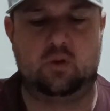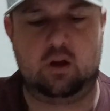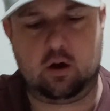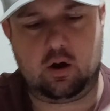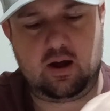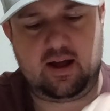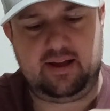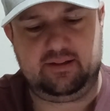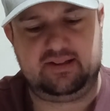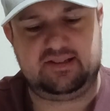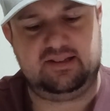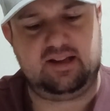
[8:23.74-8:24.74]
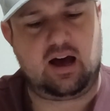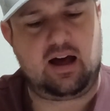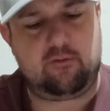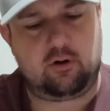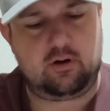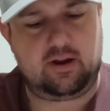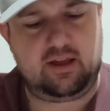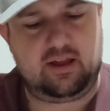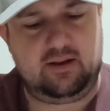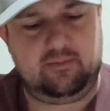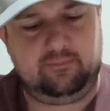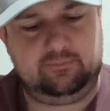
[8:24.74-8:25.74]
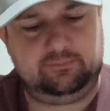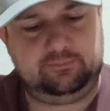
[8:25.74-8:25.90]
All right, let's dive on in.